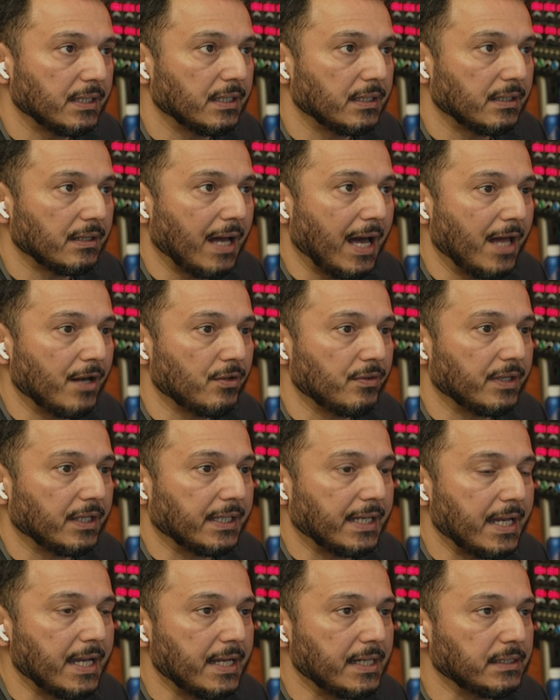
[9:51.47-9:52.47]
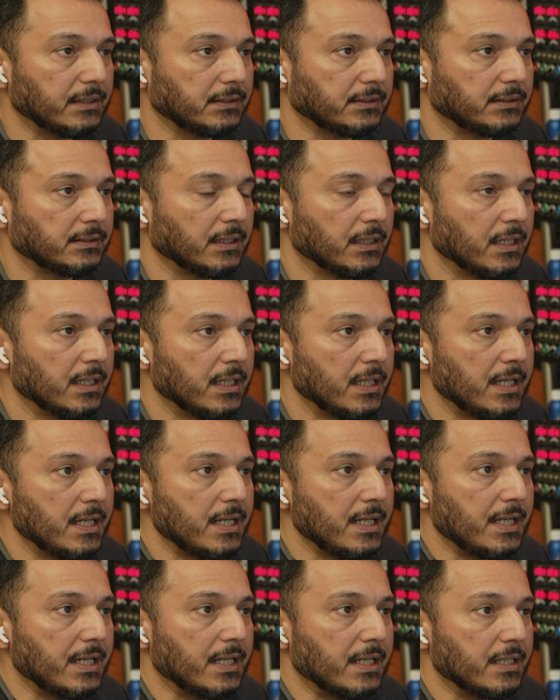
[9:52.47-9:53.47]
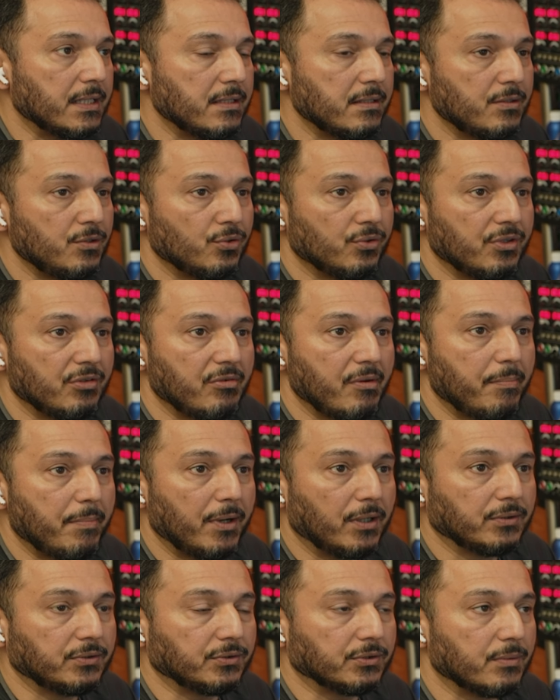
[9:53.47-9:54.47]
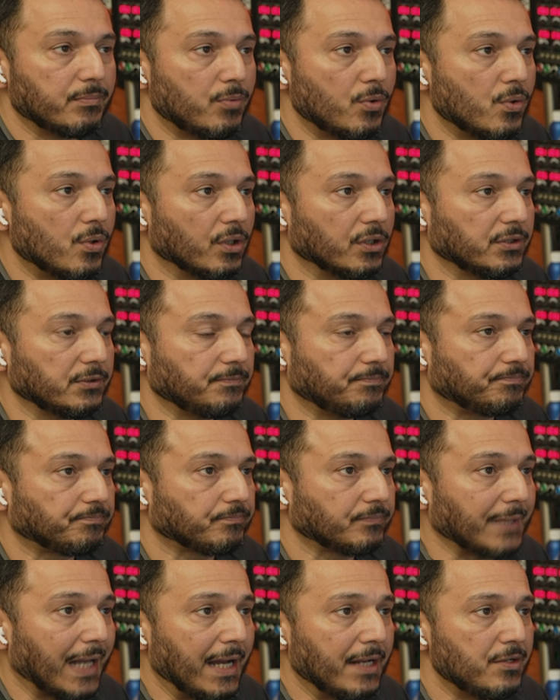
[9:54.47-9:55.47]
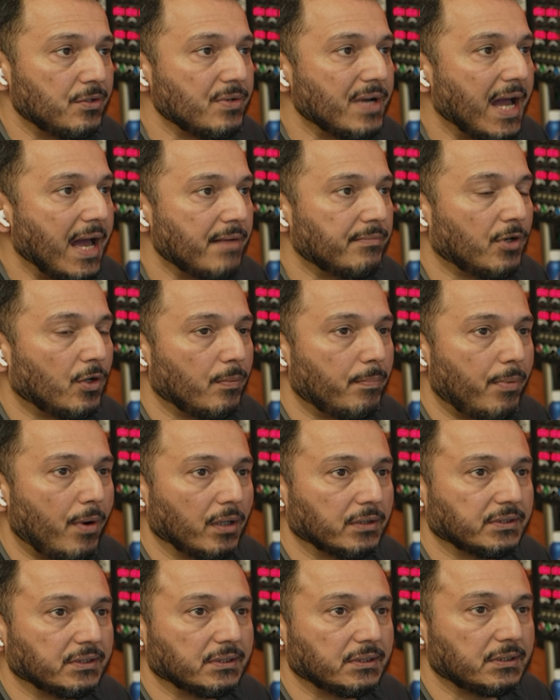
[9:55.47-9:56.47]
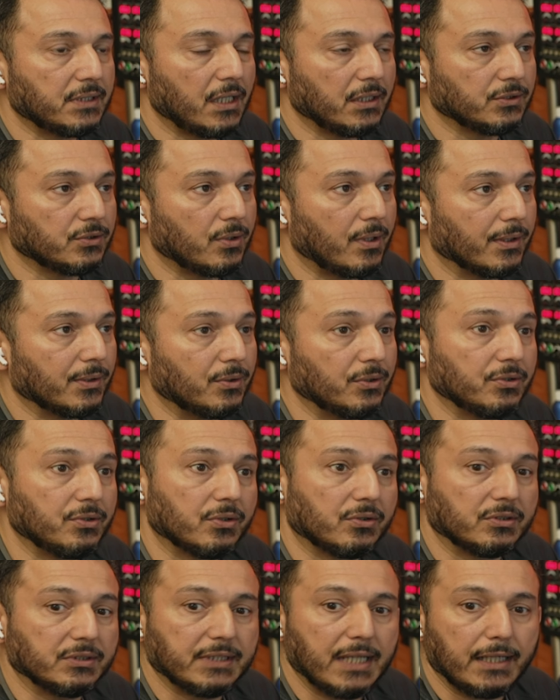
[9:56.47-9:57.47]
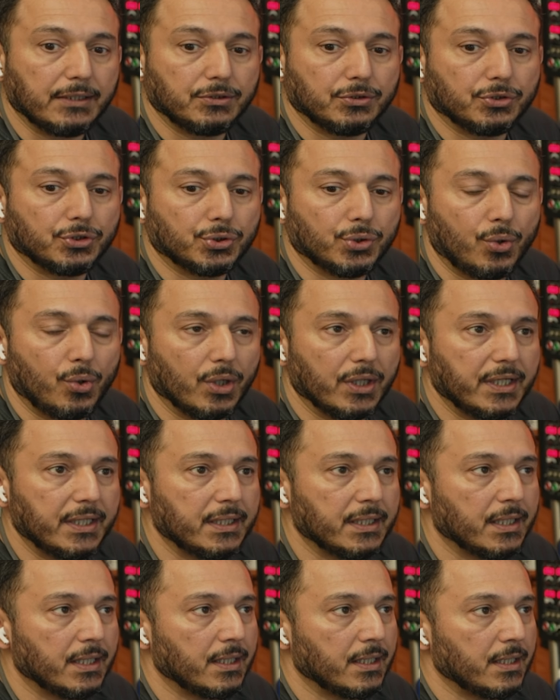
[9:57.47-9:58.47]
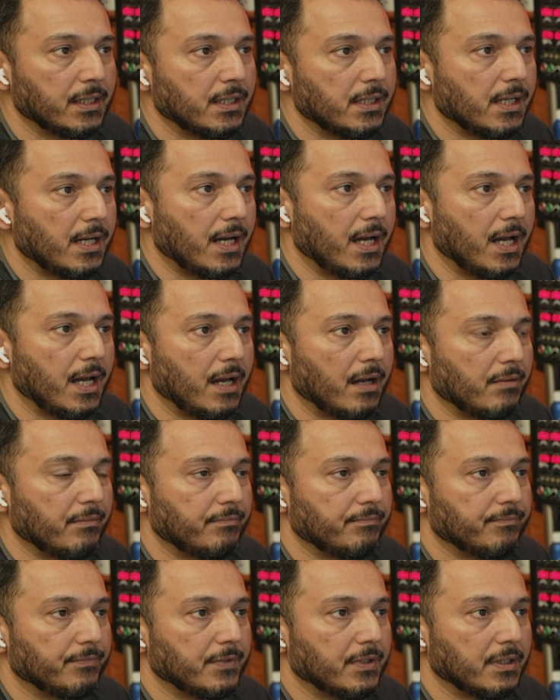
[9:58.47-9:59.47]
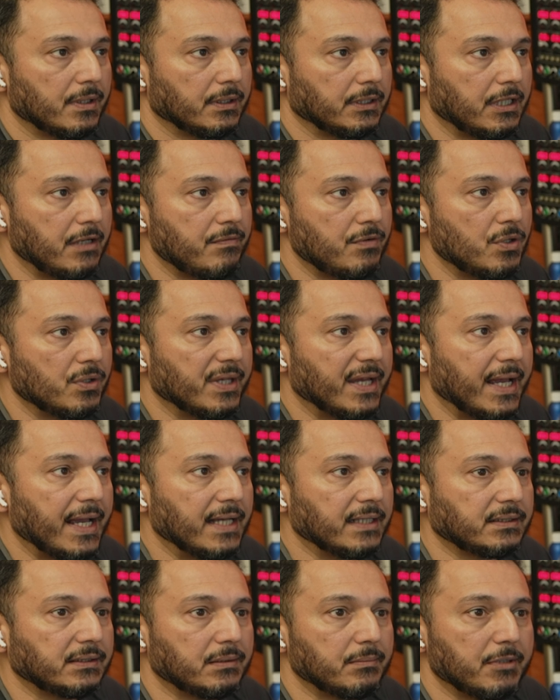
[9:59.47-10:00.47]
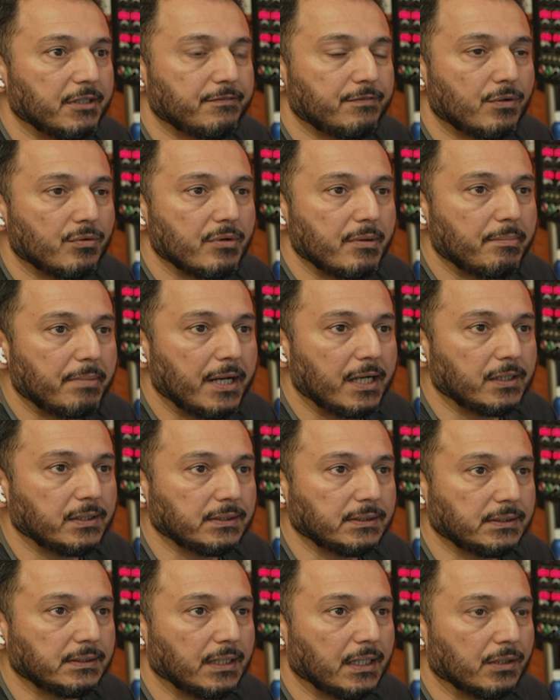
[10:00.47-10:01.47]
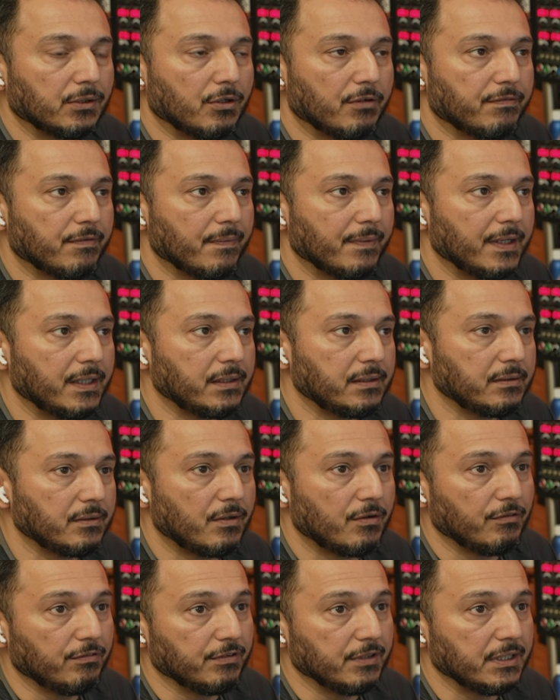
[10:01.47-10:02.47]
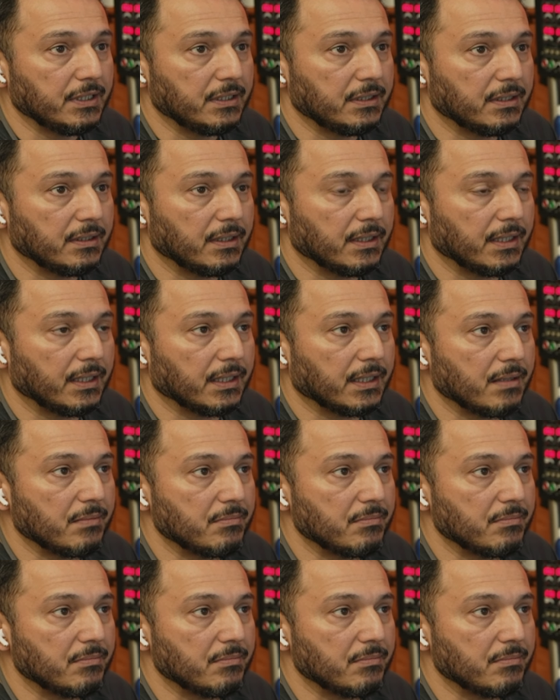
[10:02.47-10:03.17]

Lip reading: out of the case and do the repairs on the board. I do have all parts in stock, so I'm going to contact you shortly, give you the estimate for repairs, and go from there. Hopefully it can be